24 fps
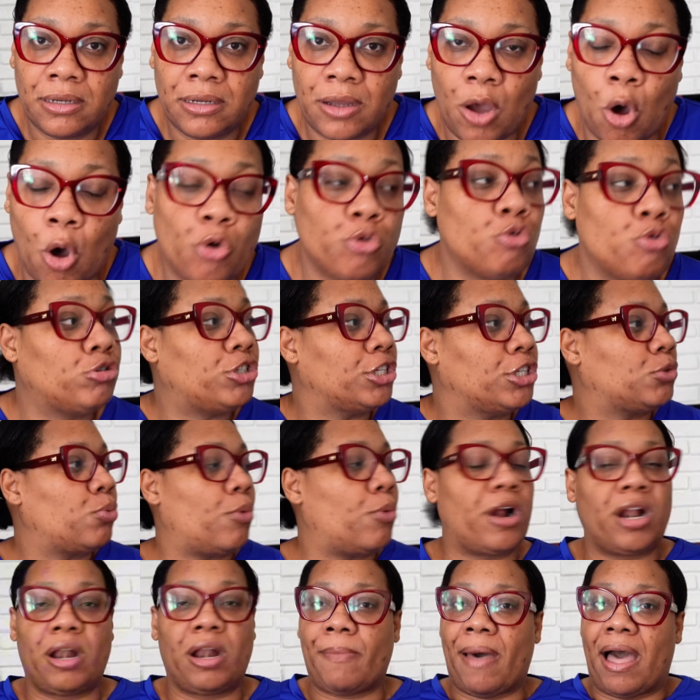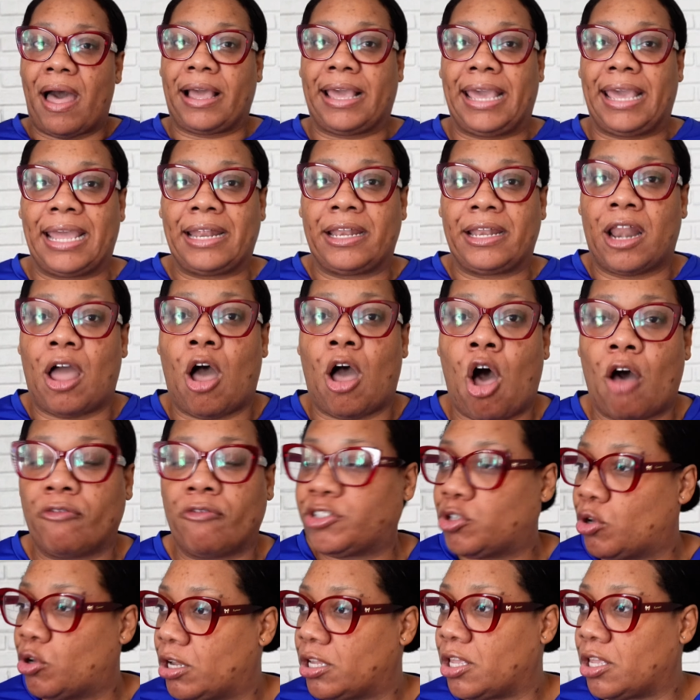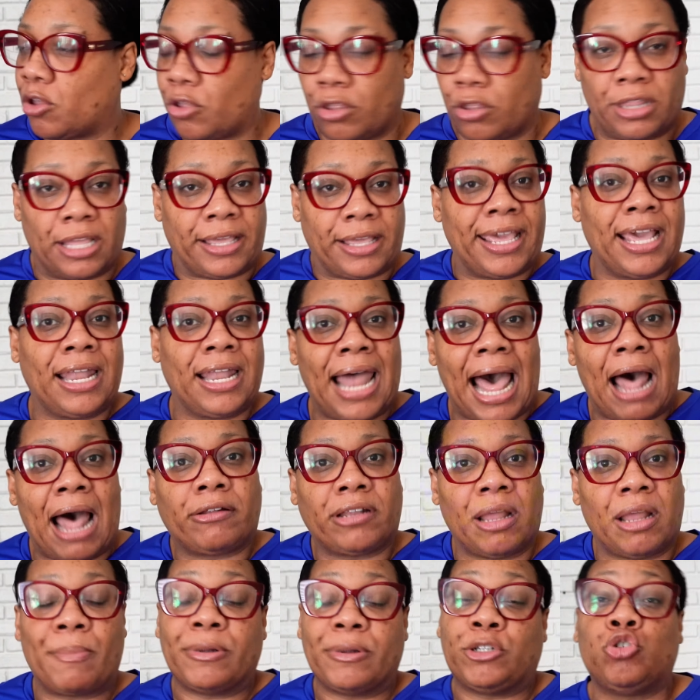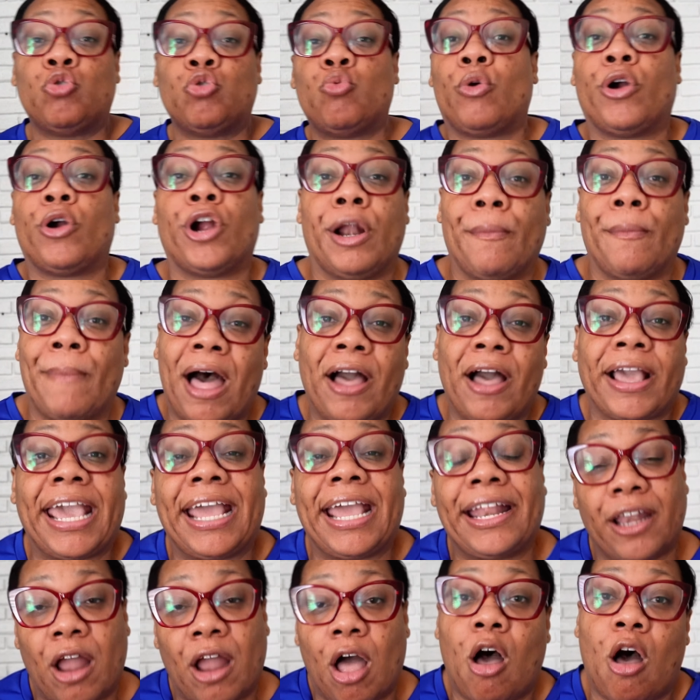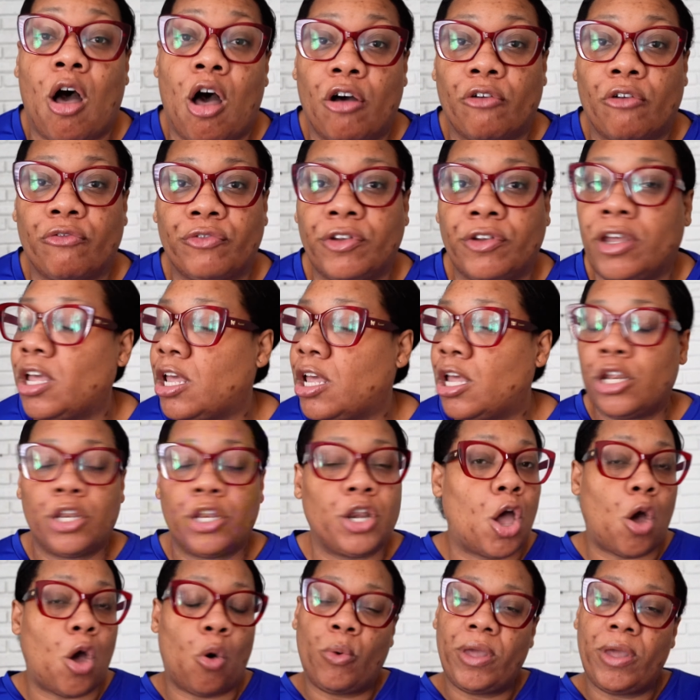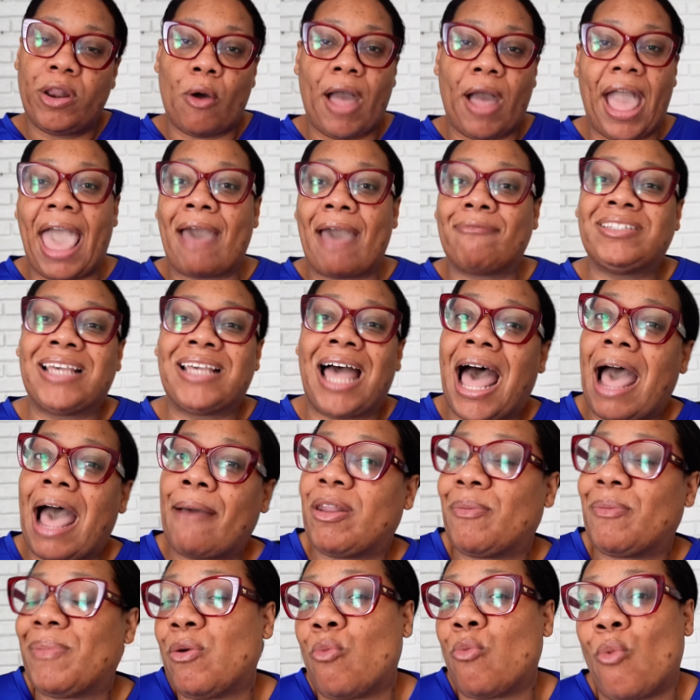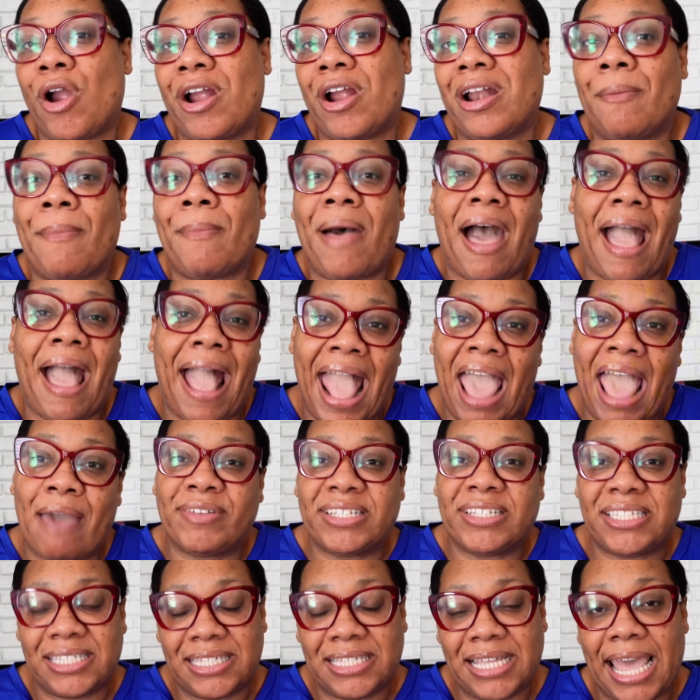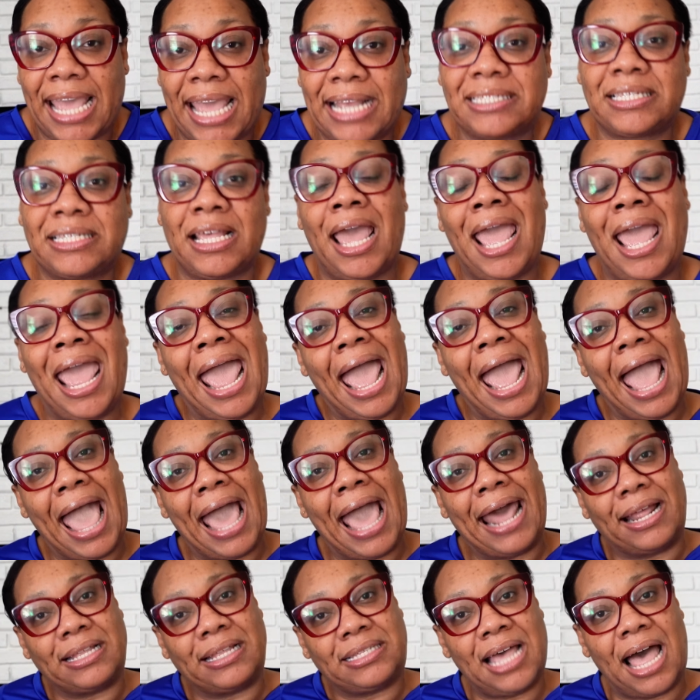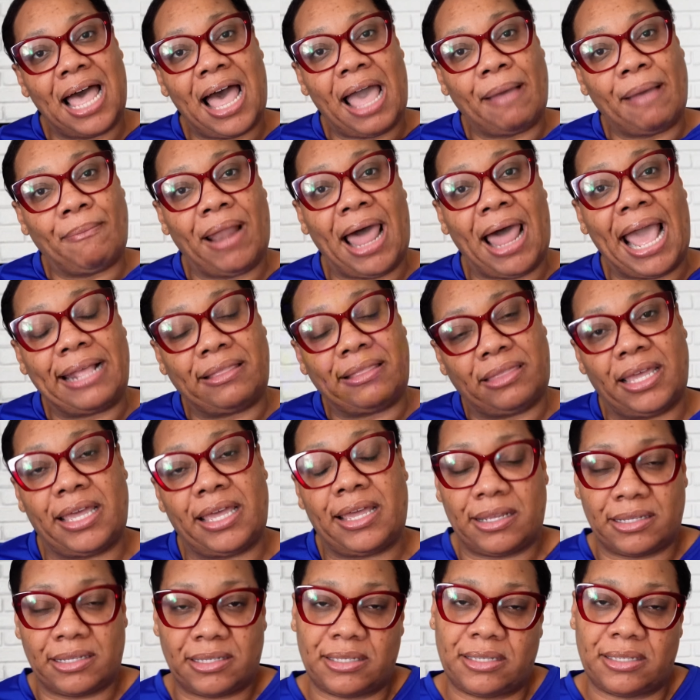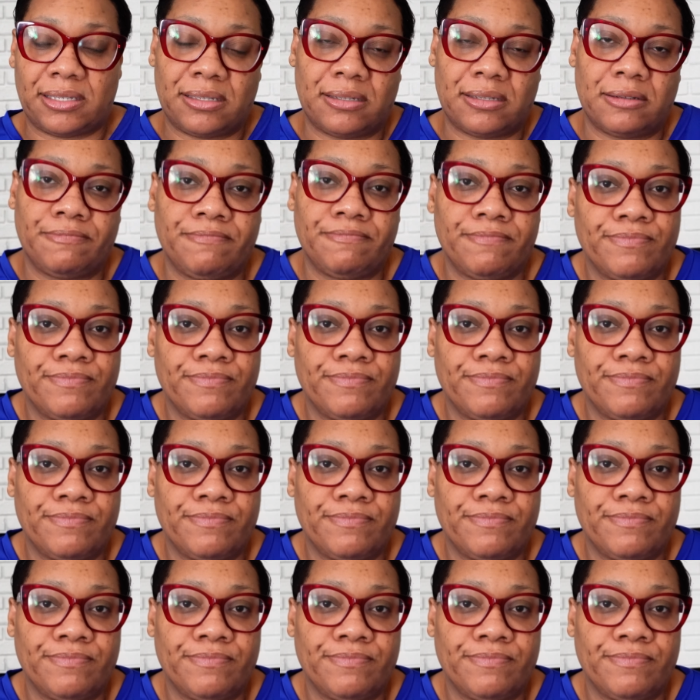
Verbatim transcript: Oh, you just worrying about getting off, so the, the kill out there, but you worrying about getting off. No, we don't have time to be worrying about having sex at a time like this.